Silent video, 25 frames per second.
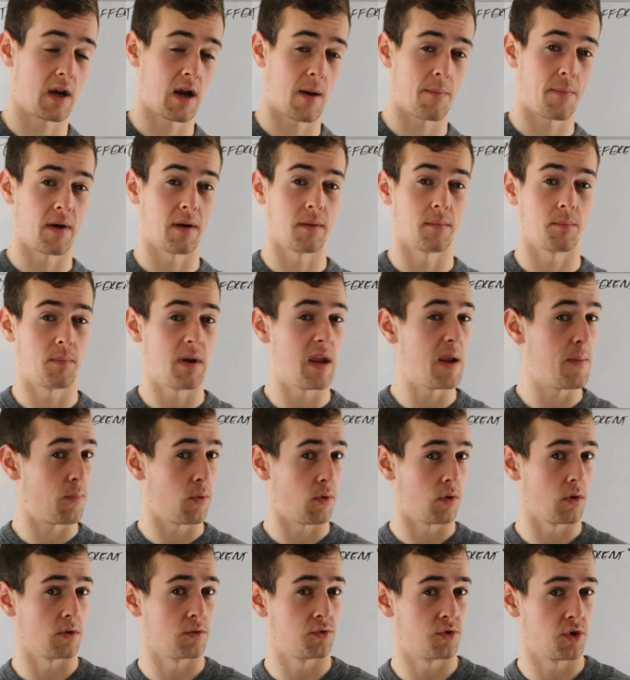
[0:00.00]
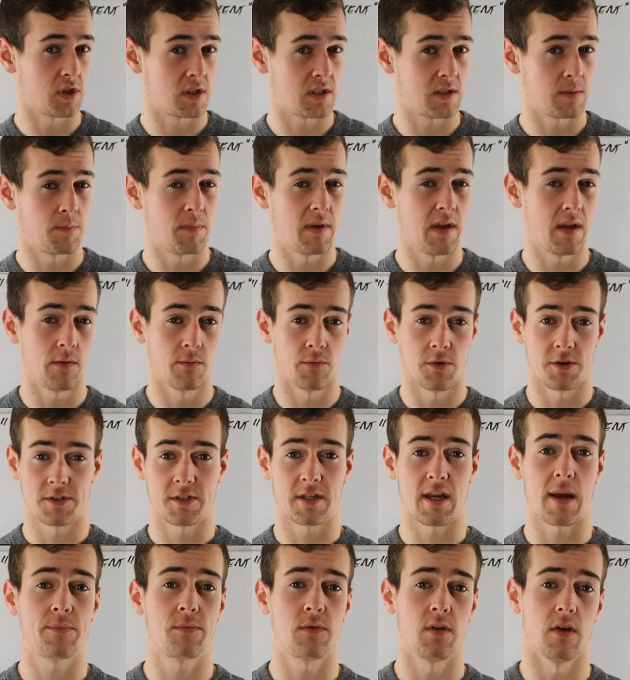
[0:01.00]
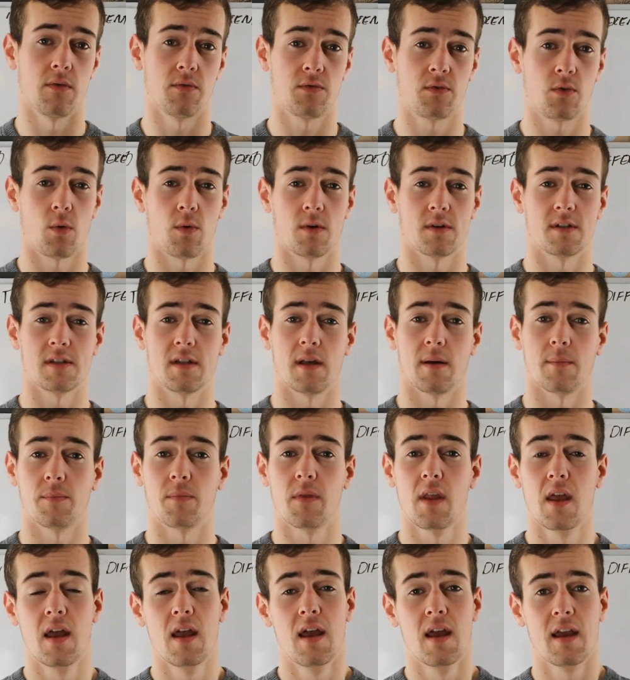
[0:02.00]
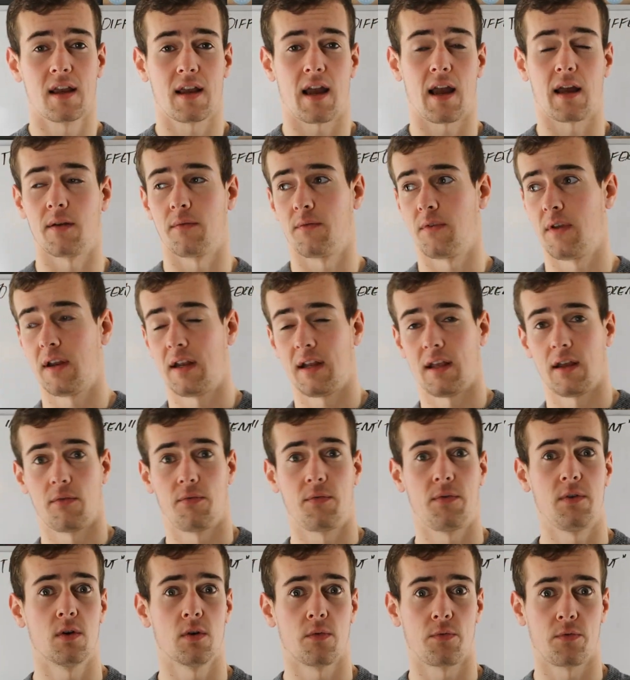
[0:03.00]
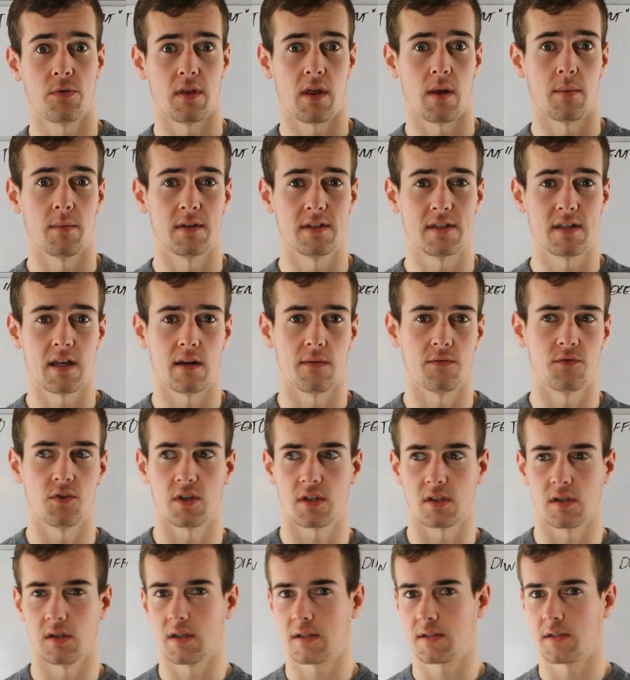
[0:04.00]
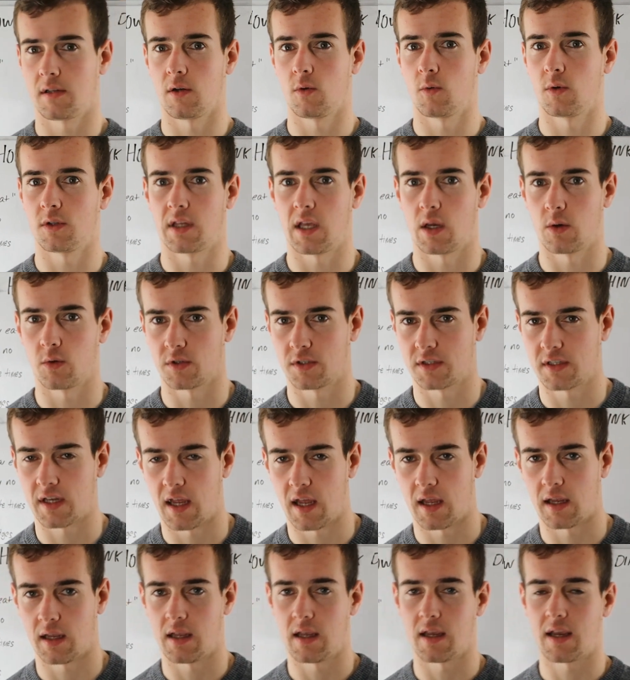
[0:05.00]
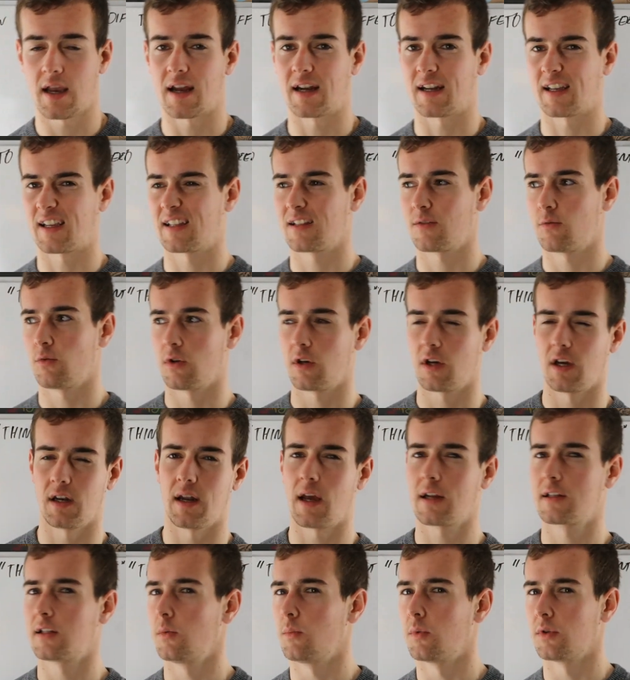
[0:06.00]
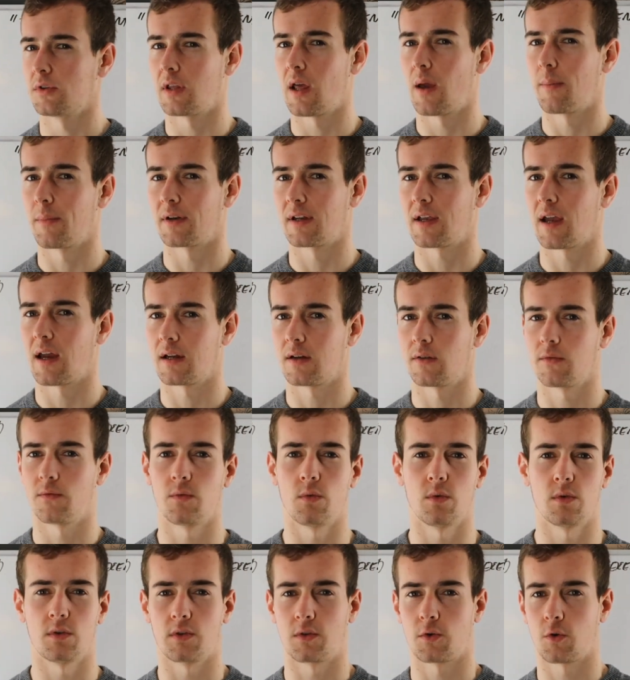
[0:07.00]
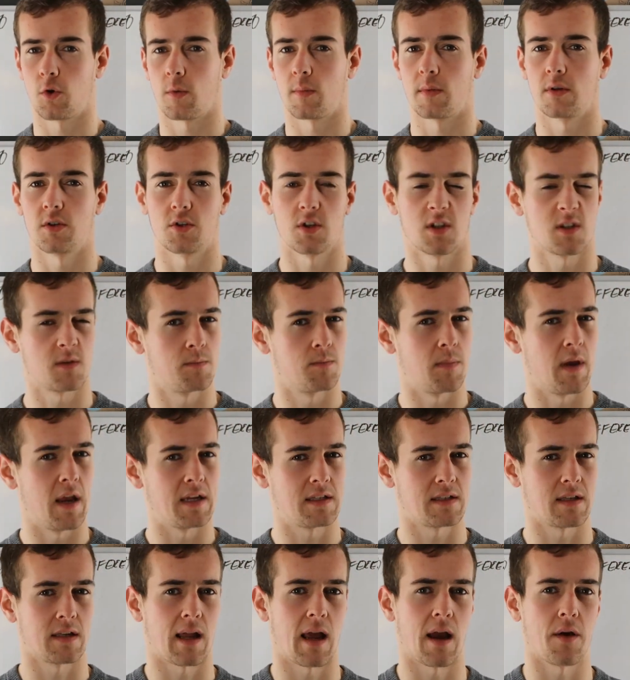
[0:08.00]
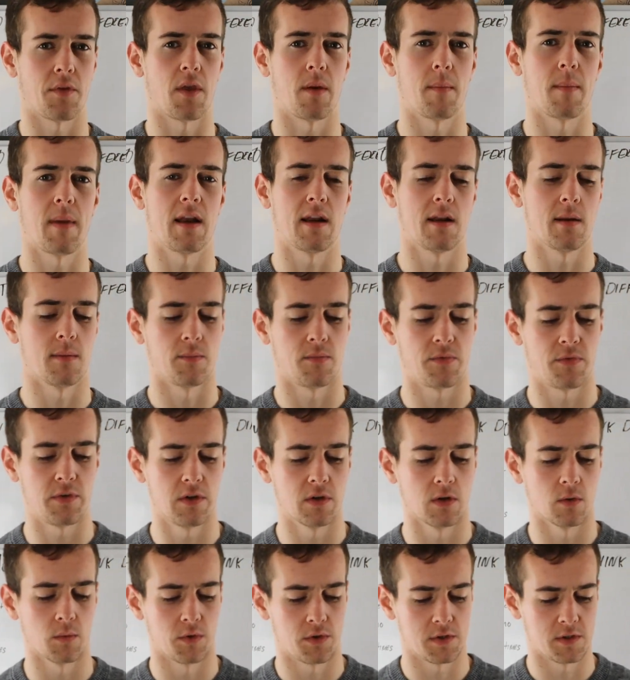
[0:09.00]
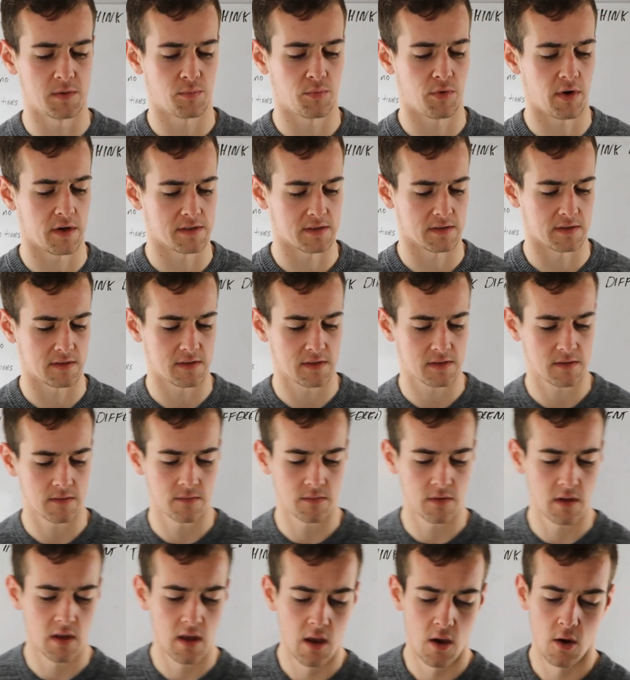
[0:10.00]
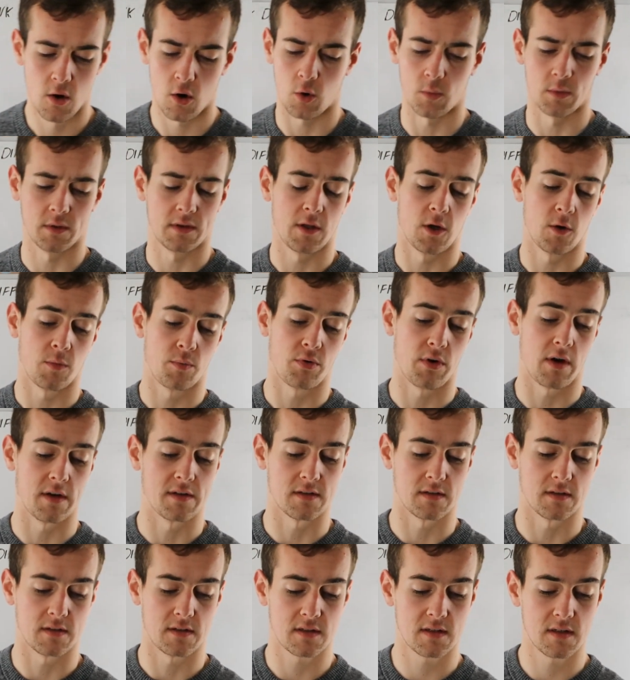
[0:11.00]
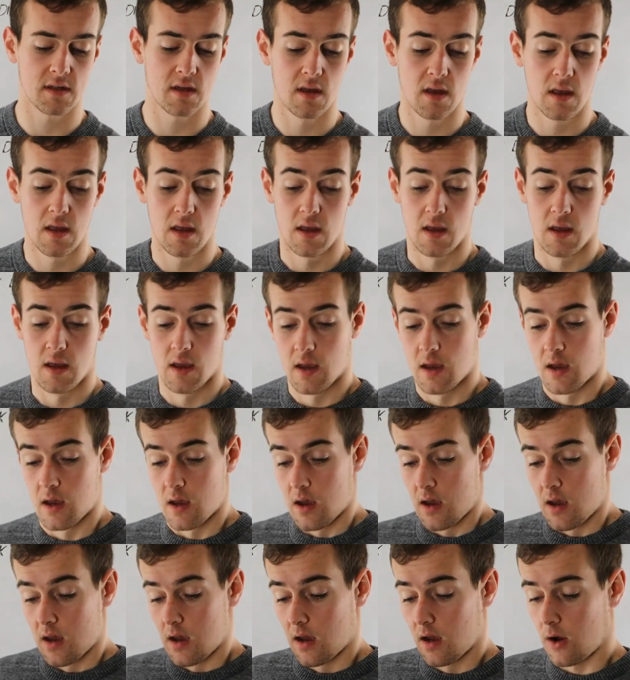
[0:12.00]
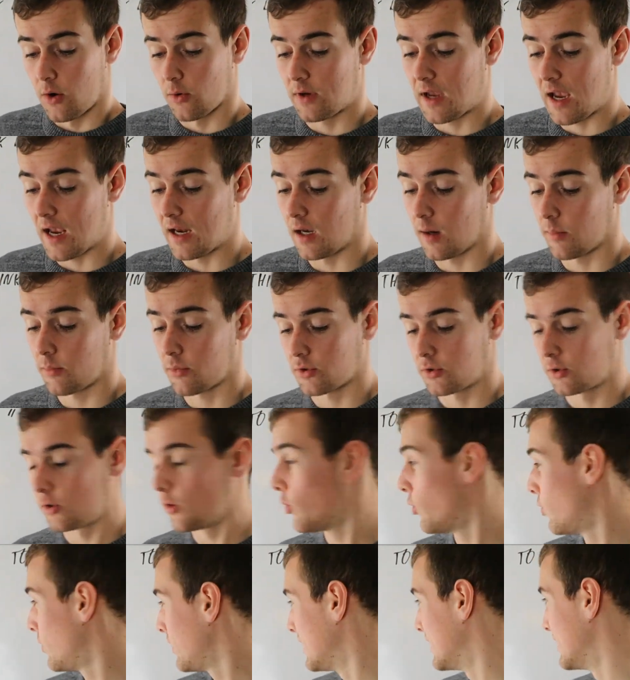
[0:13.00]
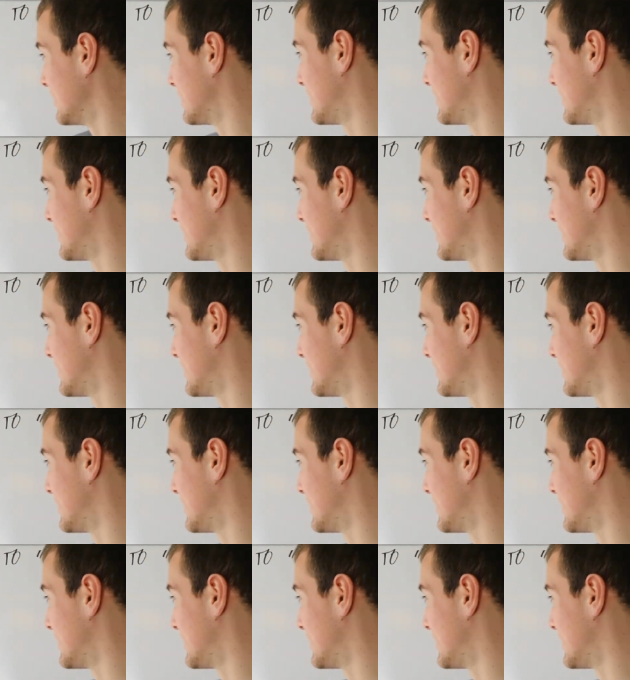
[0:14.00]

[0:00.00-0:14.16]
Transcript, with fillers: pick up on people just being receptive towards them, kind of getting a feel for them instead of just listening to what they were saying. He kind of connected with them and kind of would determine just based on how they made him feel with his presence or with their presence. Okay, number two